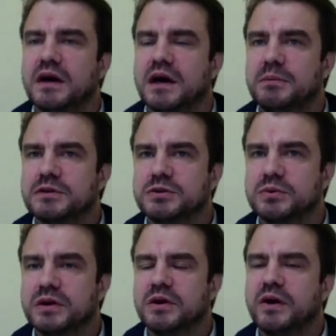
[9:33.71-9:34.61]
couples who
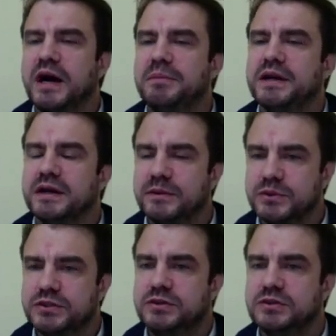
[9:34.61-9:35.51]
were cohabiting, it
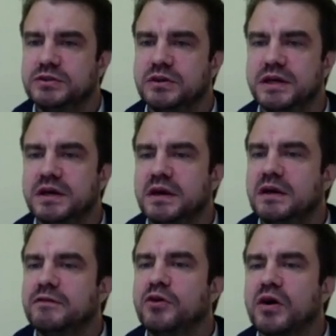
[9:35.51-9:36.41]
was usually
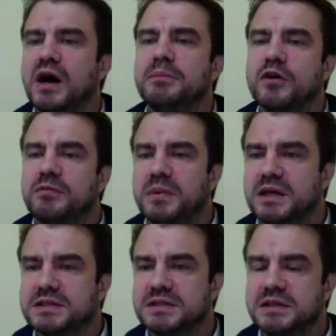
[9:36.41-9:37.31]
for a couple of
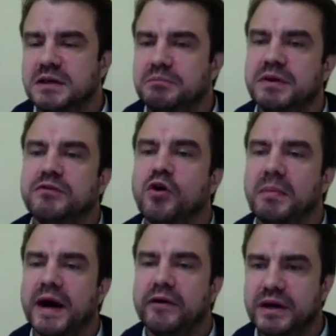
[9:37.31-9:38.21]
months before
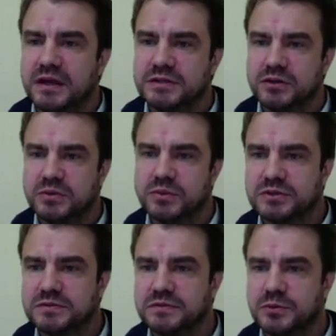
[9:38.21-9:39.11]
marrying. So it
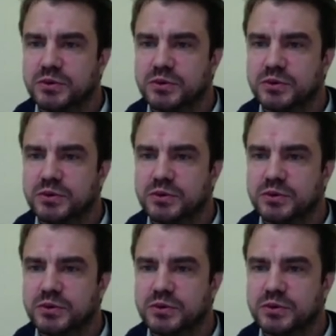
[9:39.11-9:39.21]
was